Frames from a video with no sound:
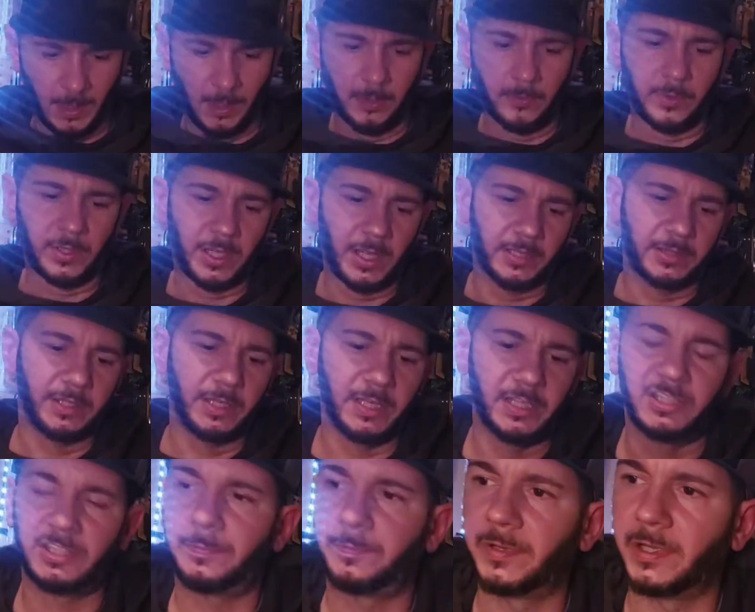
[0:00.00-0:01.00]
we get
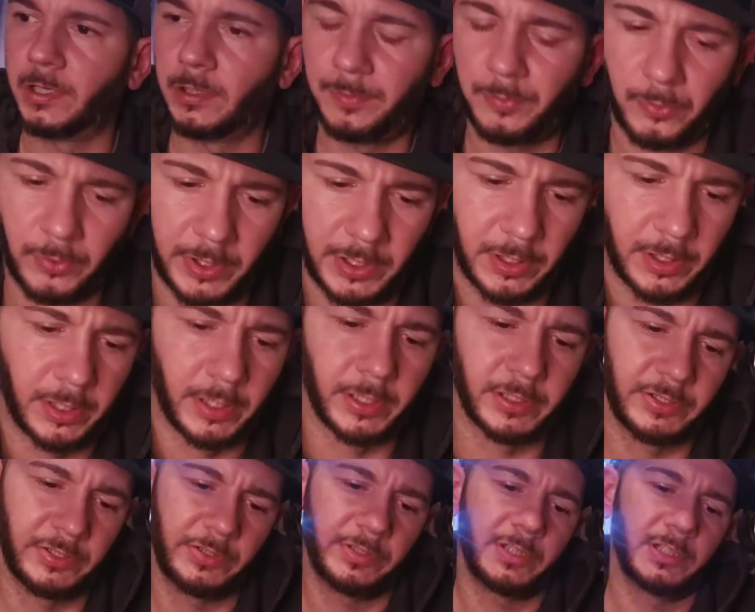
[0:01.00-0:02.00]
these spear point
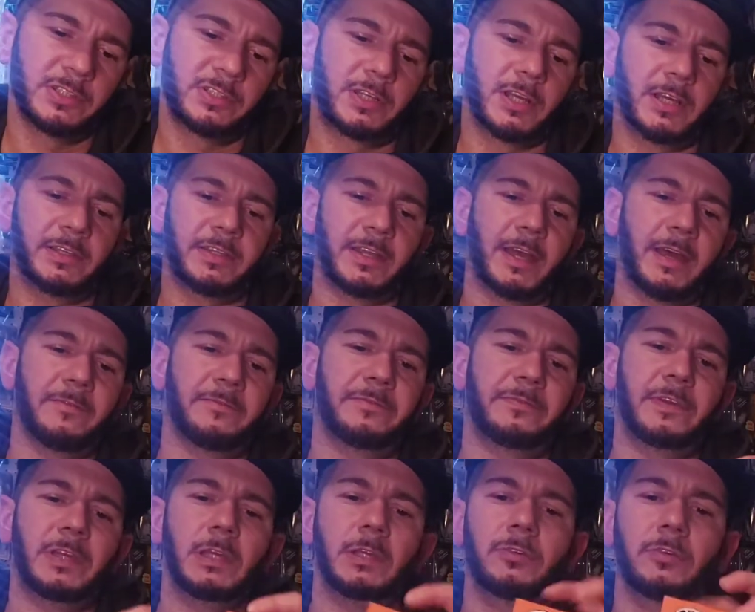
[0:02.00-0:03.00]
hooks. These got that
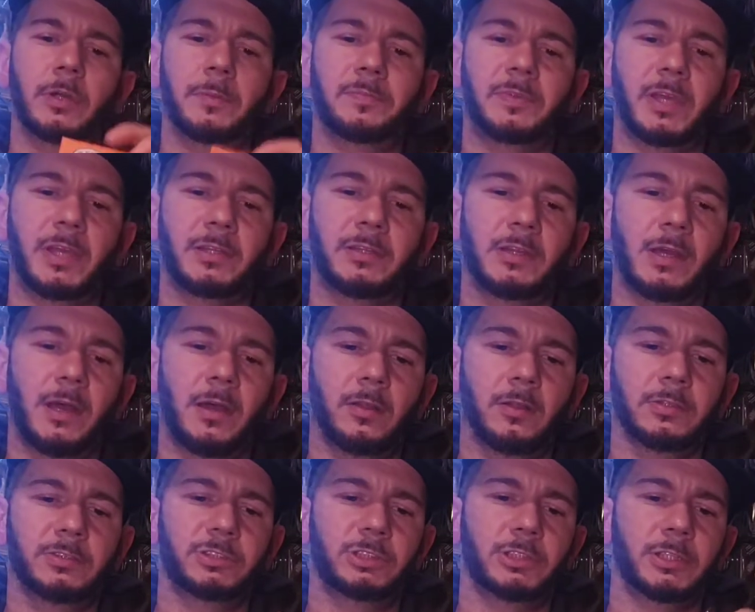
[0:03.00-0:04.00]
V-grip
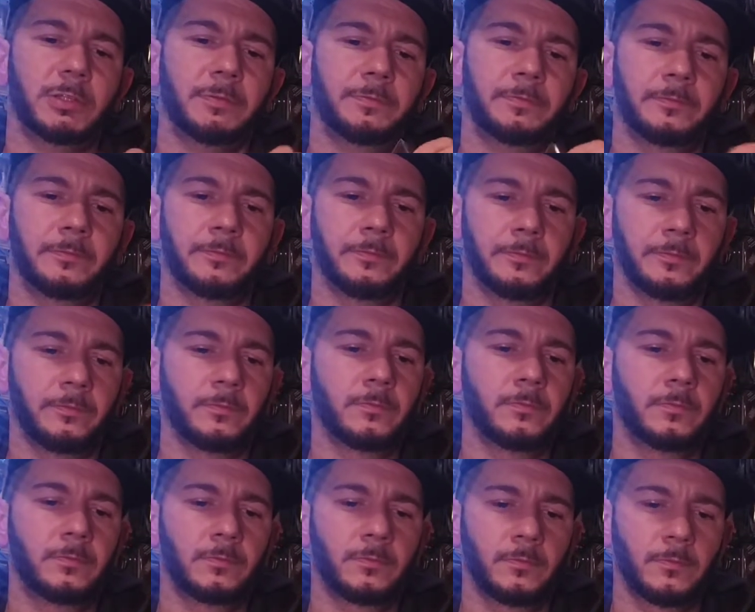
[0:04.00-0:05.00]
technology.
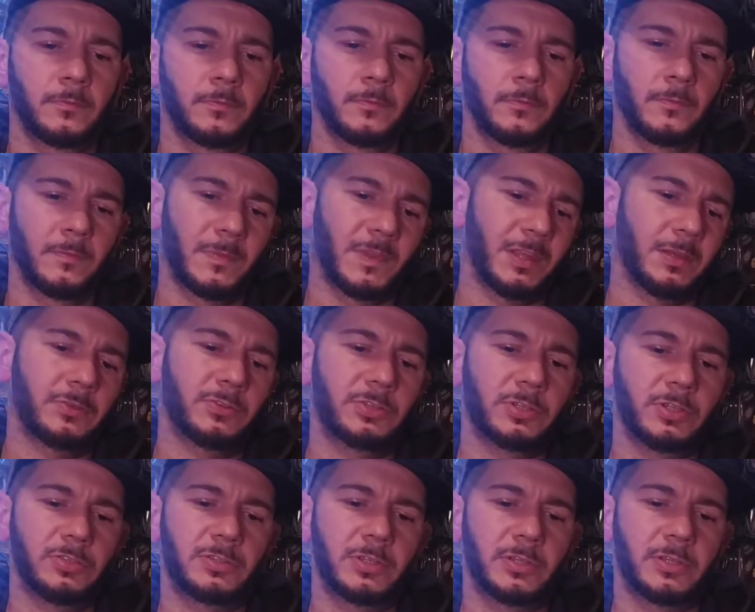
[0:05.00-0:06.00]
It's
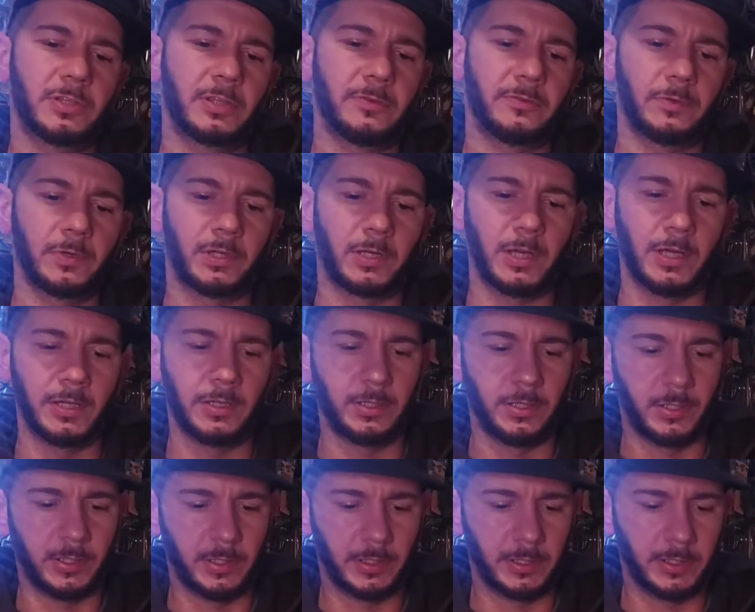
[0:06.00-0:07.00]
just a different kind of
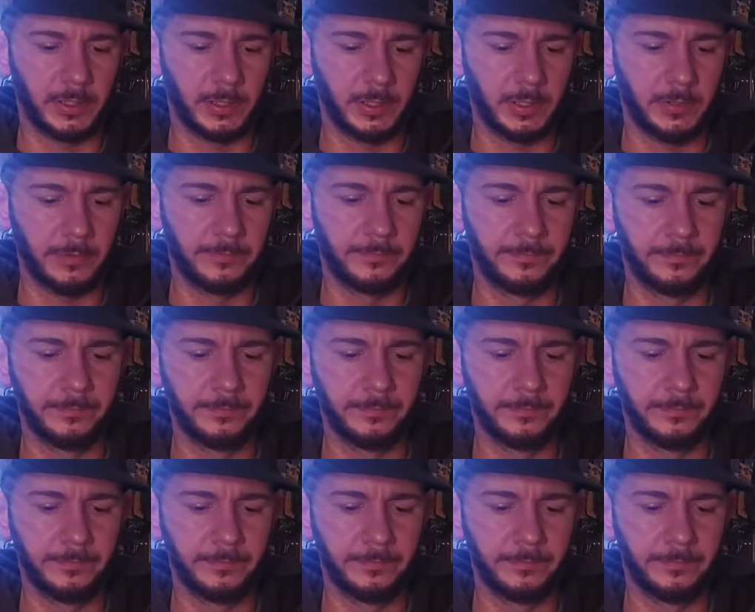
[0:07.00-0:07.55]
hook, you know?